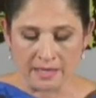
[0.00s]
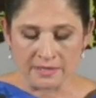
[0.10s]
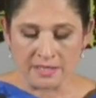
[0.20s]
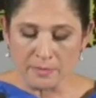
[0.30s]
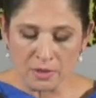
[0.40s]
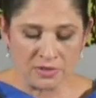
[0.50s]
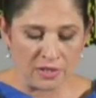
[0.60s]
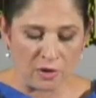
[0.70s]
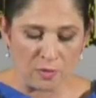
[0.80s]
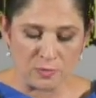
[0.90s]
Some
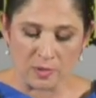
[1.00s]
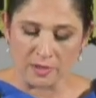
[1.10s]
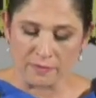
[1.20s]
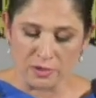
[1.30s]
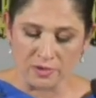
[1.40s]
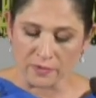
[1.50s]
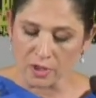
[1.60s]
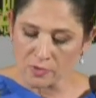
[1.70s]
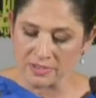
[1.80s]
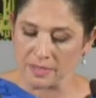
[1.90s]
nursing homes were on the verge of
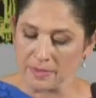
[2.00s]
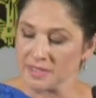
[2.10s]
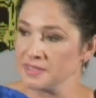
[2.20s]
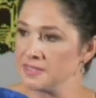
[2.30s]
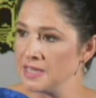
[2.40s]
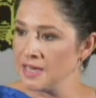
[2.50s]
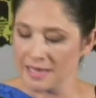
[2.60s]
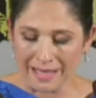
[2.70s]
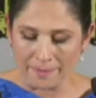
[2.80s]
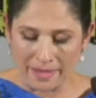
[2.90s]
closing because the state
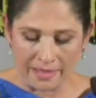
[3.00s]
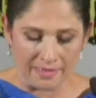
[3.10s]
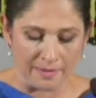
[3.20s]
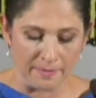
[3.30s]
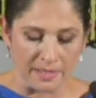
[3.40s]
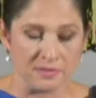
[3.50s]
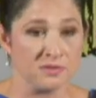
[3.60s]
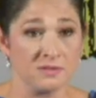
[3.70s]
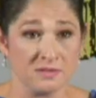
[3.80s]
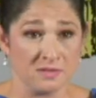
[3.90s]
had not paid them
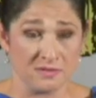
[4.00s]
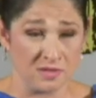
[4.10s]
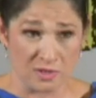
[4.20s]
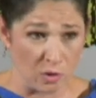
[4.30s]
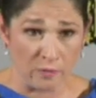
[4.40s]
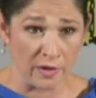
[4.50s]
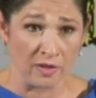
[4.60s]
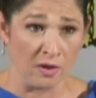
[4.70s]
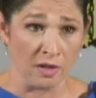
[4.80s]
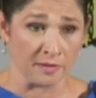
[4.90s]
in so
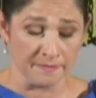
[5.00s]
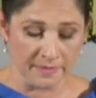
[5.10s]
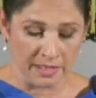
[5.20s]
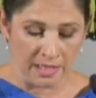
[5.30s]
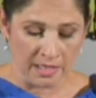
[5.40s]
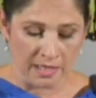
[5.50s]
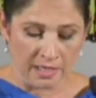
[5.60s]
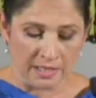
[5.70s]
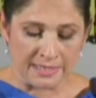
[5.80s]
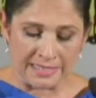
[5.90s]
very long.
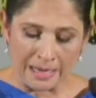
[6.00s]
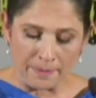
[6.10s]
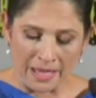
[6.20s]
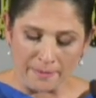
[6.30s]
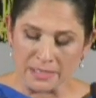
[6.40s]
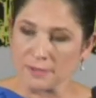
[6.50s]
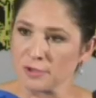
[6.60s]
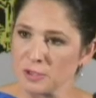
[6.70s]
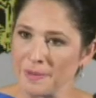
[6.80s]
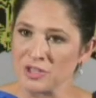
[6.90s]
State payments
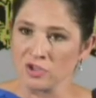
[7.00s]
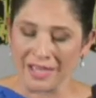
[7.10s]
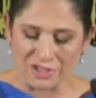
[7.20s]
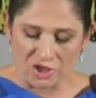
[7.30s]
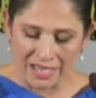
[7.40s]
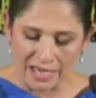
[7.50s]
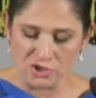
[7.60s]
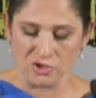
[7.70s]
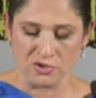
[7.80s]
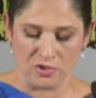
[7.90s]
for special
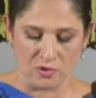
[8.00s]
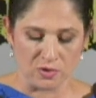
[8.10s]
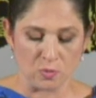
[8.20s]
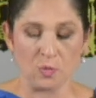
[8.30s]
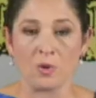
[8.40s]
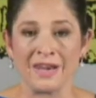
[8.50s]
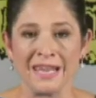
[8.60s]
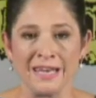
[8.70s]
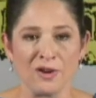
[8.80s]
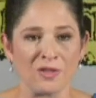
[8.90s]
education students were
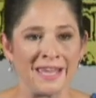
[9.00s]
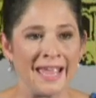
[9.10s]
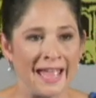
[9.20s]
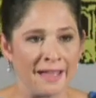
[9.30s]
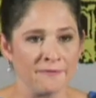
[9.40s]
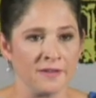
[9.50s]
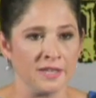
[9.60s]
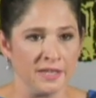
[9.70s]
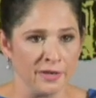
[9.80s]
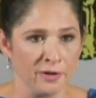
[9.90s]
running nearly half a
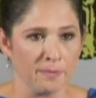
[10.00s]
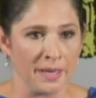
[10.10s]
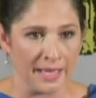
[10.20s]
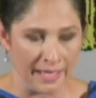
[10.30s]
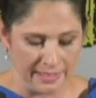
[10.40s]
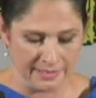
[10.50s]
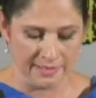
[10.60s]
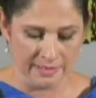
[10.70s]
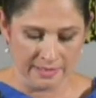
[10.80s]
year behind.